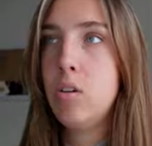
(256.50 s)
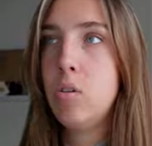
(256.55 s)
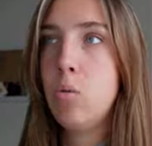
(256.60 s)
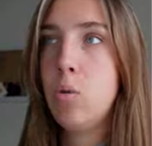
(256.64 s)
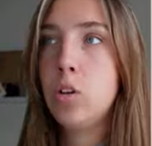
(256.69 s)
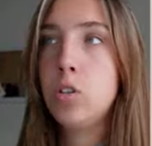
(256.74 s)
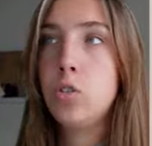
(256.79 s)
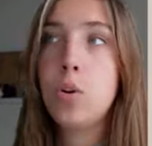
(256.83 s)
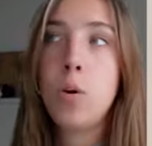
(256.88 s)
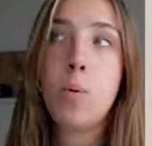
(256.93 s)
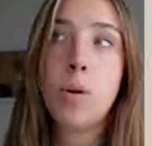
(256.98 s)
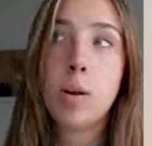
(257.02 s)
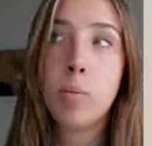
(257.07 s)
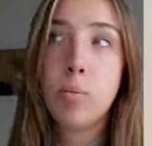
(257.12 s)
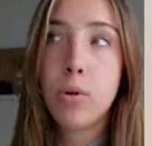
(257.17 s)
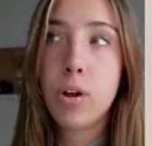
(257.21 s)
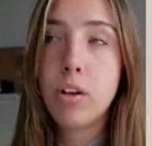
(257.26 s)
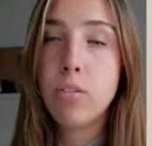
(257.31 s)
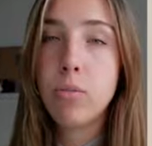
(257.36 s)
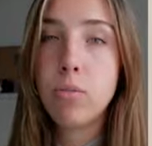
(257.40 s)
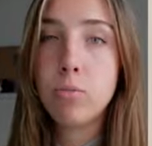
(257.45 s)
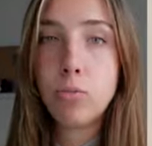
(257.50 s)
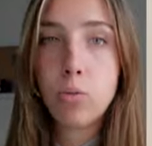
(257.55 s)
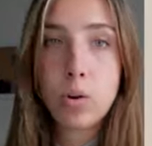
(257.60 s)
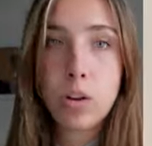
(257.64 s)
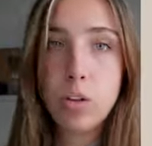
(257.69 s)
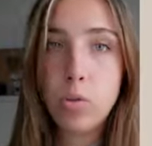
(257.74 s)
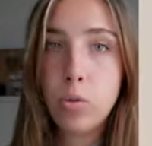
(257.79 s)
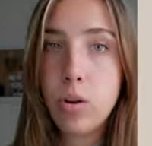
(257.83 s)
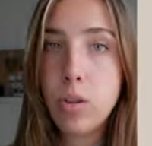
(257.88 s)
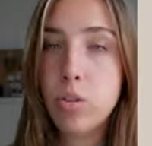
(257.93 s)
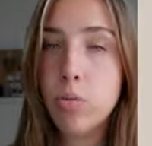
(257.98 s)
what do I want to bring from
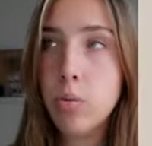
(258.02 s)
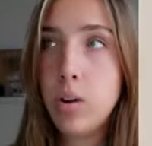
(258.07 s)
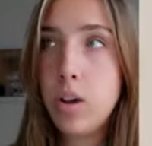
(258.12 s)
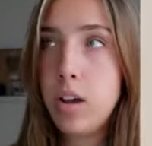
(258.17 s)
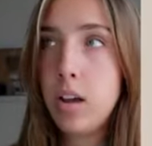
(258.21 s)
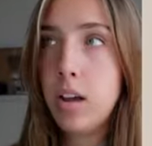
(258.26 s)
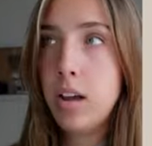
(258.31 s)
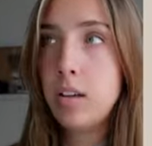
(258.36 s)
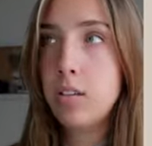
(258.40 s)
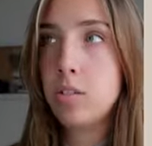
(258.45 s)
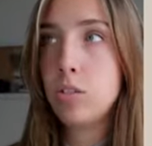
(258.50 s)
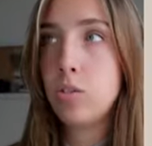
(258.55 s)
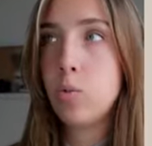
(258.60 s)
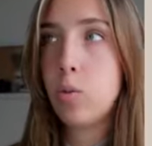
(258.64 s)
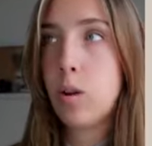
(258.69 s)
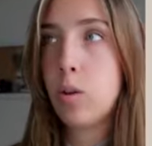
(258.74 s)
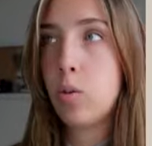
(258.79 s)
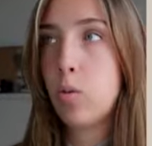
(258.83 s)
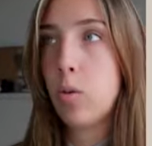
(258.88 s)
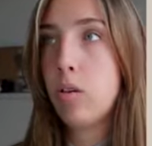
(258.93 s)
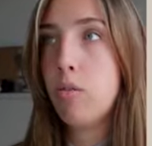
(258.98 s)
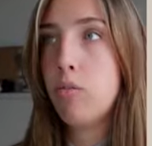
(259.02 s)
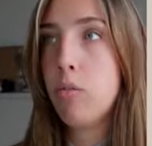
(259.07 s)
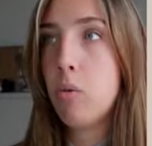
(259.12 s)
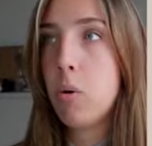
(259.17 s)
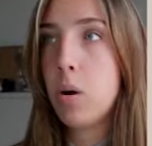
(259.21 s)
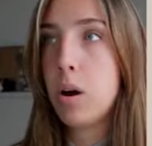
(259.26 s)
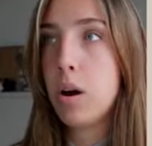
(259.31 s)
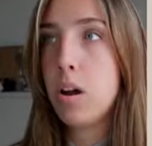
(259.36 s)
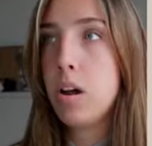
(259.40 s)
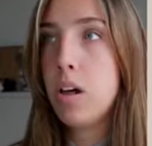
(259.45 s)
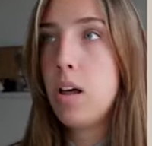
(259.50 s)
2023 into
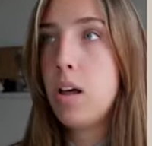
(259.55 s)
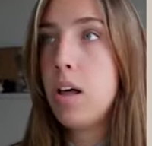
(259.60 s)
2024,